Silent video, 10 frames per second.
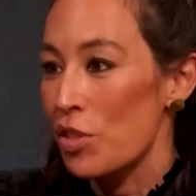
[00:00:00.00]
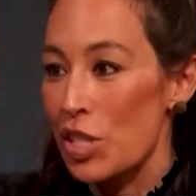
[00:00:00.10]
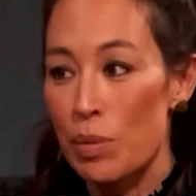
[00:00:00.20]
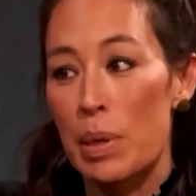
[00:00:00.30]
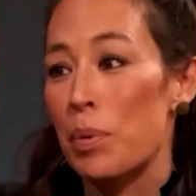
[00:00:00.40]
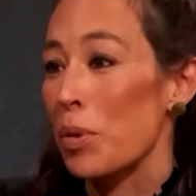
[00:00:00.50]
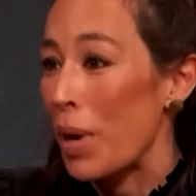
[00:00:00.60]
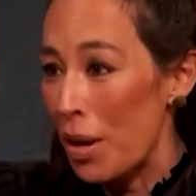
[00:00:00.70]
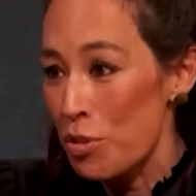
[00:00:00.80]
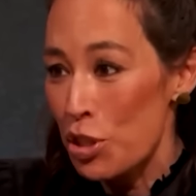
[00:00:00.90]
ran the
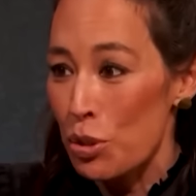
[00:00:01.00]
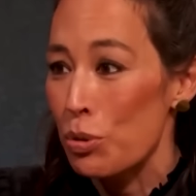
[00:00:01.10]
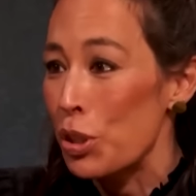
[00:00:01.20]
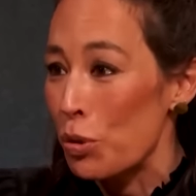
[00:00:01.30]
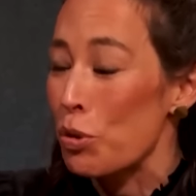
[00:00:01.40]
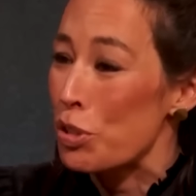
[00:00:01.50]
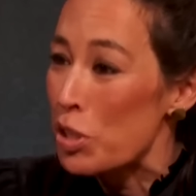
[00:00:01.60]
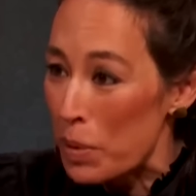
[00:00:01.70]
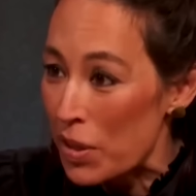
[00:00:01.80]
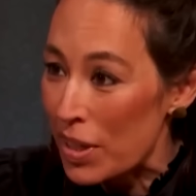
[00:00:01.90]
physical shop,
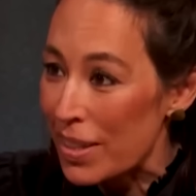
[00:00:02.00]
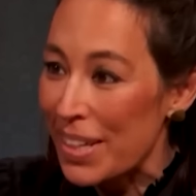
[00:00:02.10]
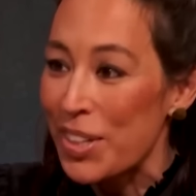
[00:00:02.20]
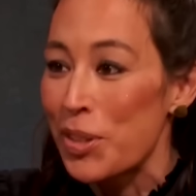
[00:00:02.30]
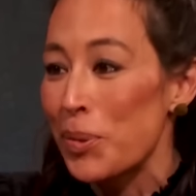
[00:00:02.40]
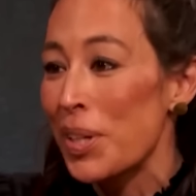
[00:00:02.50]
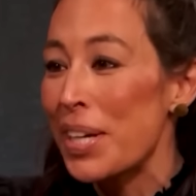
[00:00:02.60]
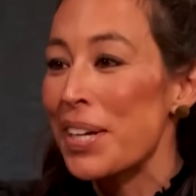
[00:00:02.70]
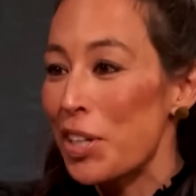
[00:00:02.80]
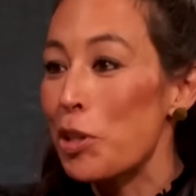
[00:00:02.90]
Joanna started
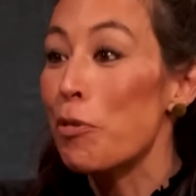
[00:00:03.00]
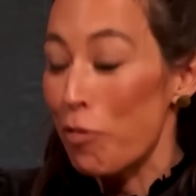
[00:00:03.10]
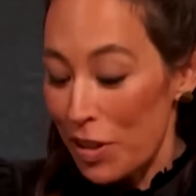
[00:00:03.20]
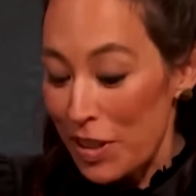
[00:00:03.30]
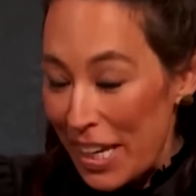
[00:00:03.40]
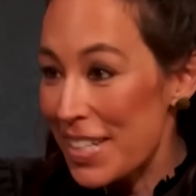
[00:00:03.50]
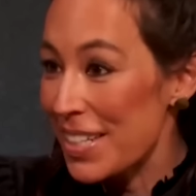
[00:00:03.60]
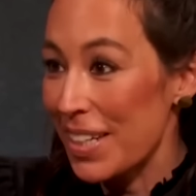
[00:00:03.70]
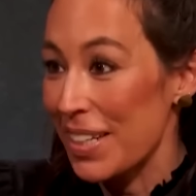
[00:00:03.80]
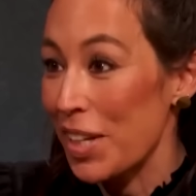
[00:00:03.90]
thinking of other
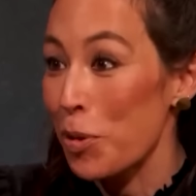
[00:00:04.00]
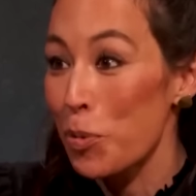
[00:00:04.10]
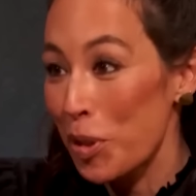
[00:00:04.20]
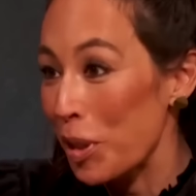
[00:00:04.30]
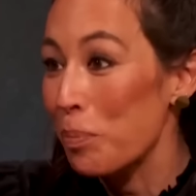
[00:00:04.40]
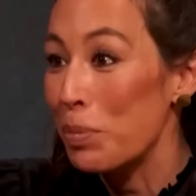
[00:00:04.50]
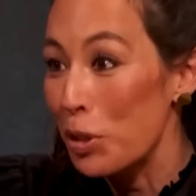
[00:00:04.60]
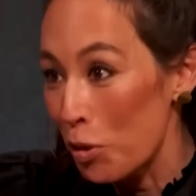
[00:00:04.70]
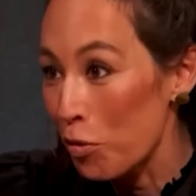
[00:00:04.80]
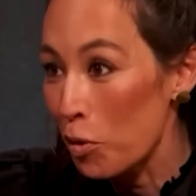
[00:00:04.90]
creative means for her to
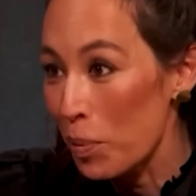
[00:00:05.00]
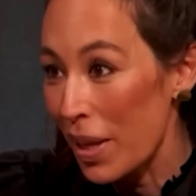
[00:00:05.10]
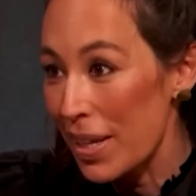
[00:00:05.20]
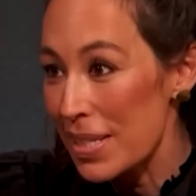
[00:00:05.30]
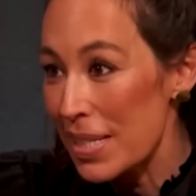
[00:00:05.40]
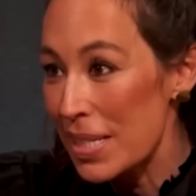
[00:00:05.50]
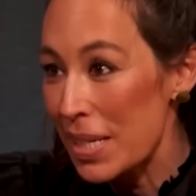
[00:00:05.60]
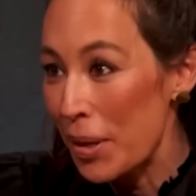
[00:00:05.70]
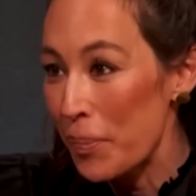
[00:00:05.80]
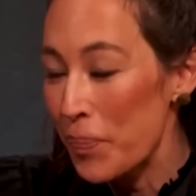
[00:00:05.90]
widen the scope and
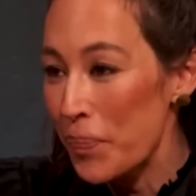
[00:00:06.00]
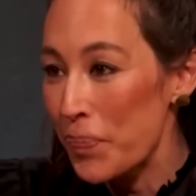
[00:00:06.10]
reach more